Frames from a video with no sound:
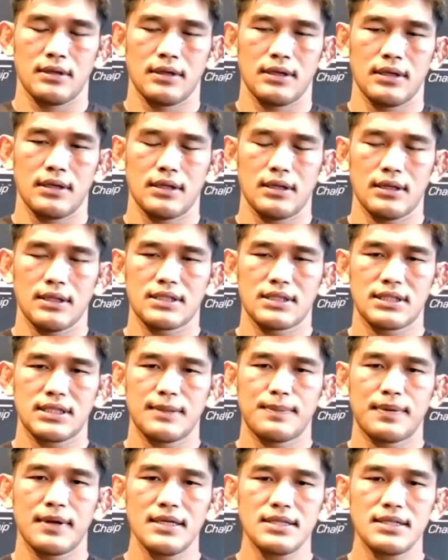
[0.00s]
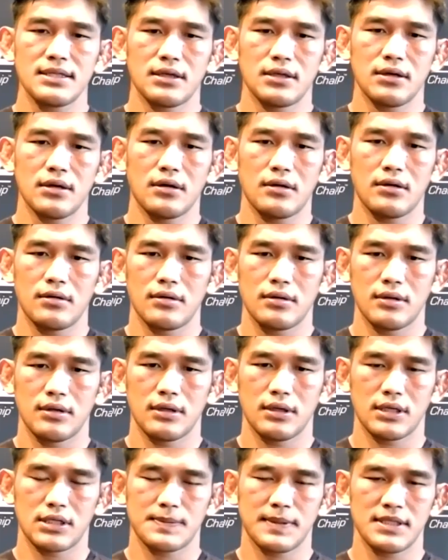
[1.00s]
It's depressing, you know,
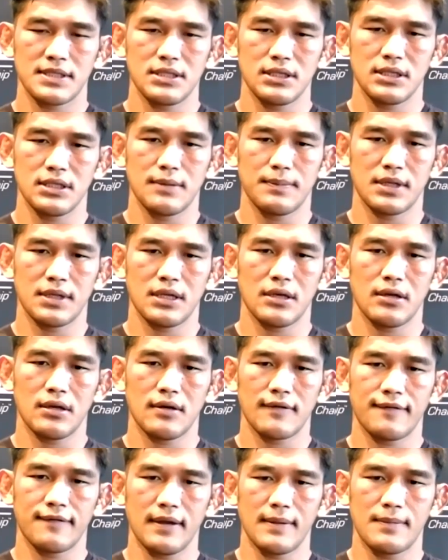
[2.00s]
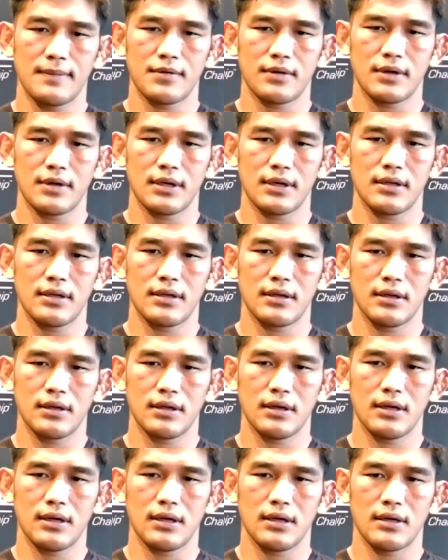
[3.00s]
especially in the beginning of February.
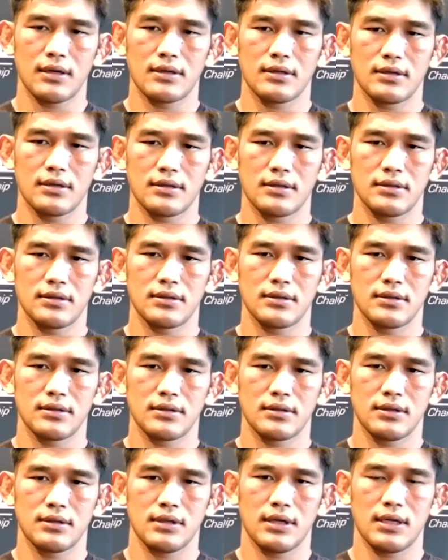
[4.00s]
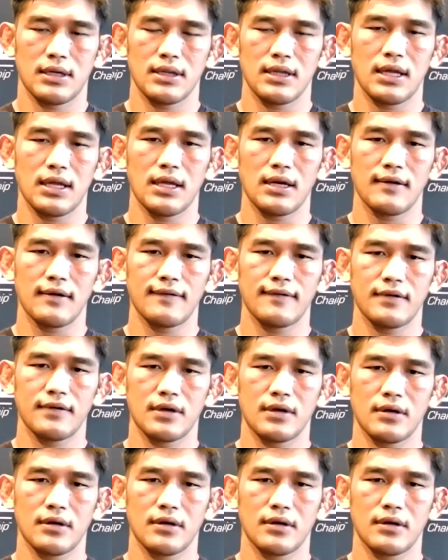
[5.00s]
A lot of, you know,